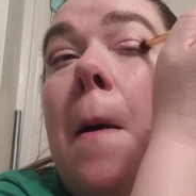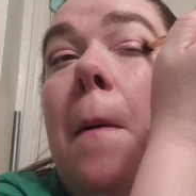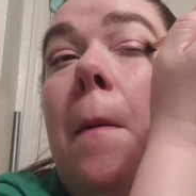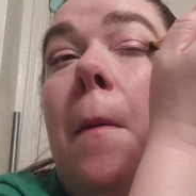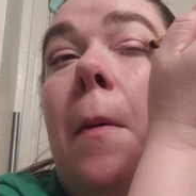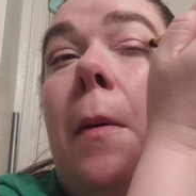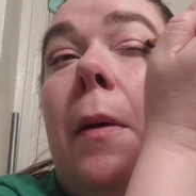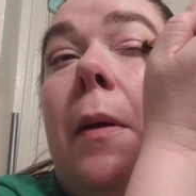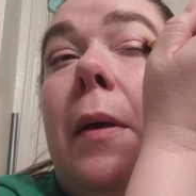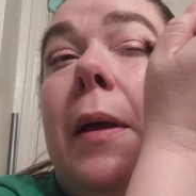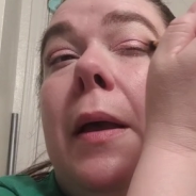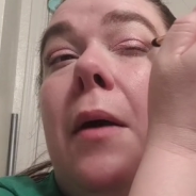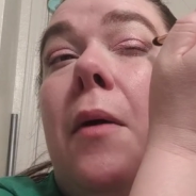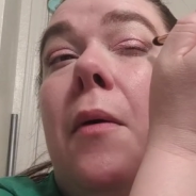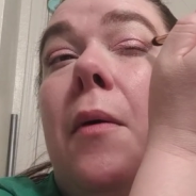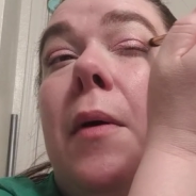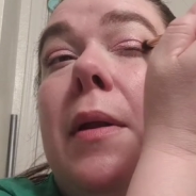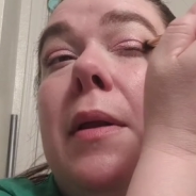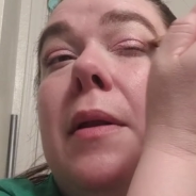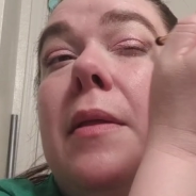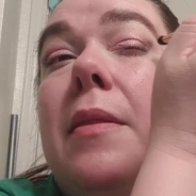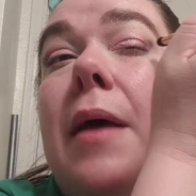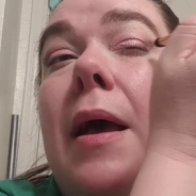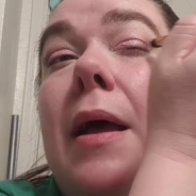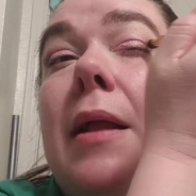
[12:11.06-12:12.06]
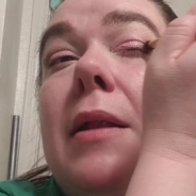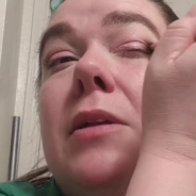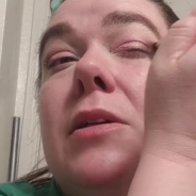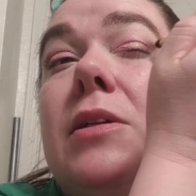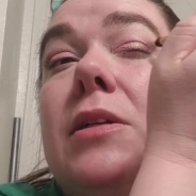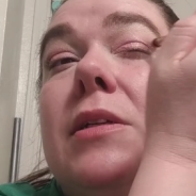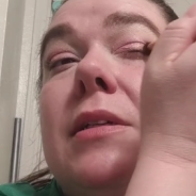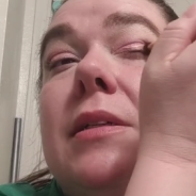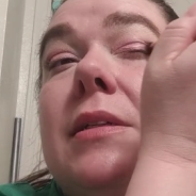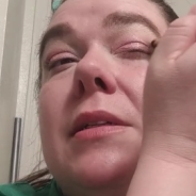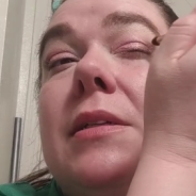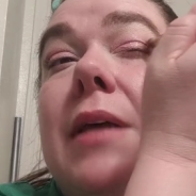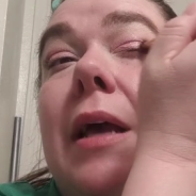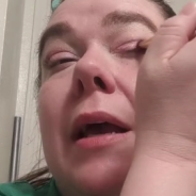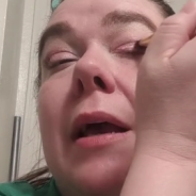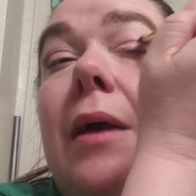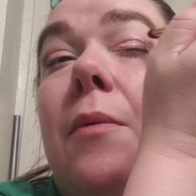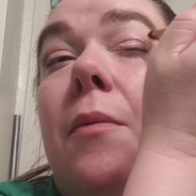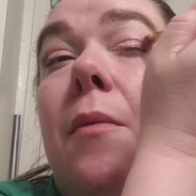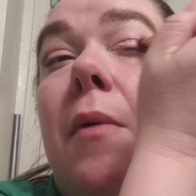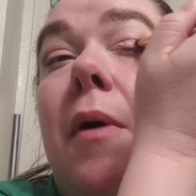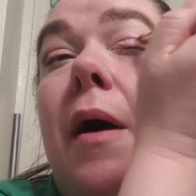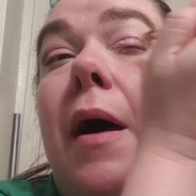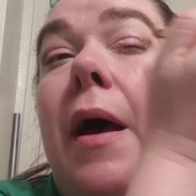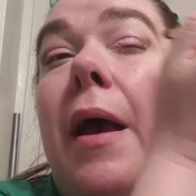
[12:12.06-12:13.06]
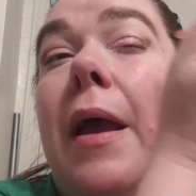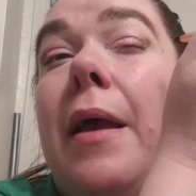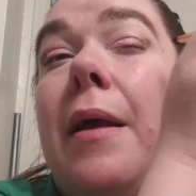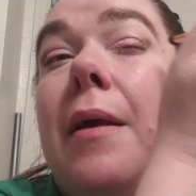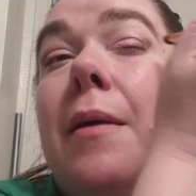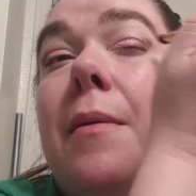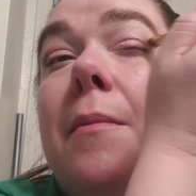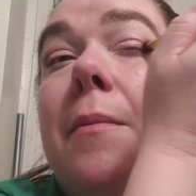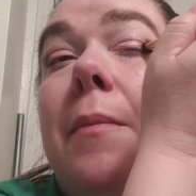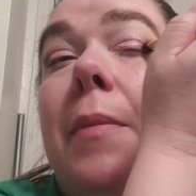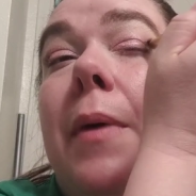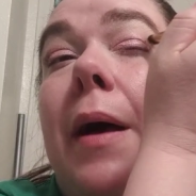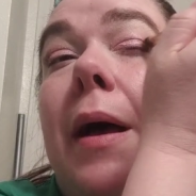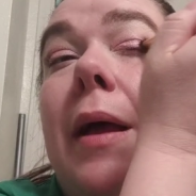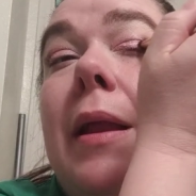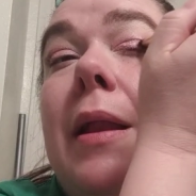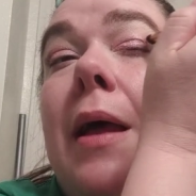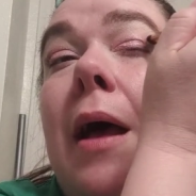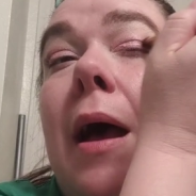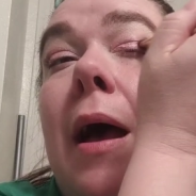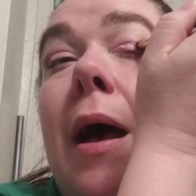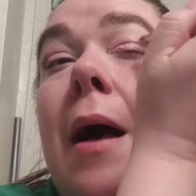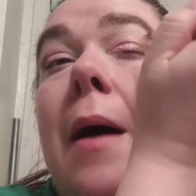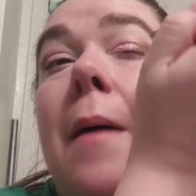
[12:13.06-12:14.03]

We'll go into that in just a second why. But